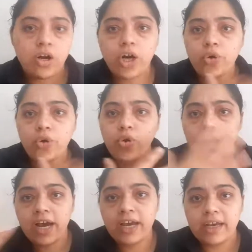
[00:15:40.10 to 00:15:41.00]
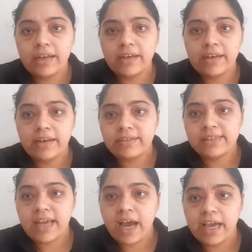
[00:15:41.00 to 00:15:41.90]
aurora
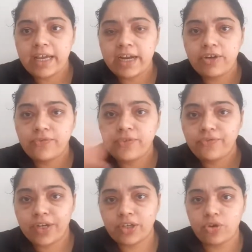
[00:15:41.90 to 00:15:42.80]
sky kind of effect.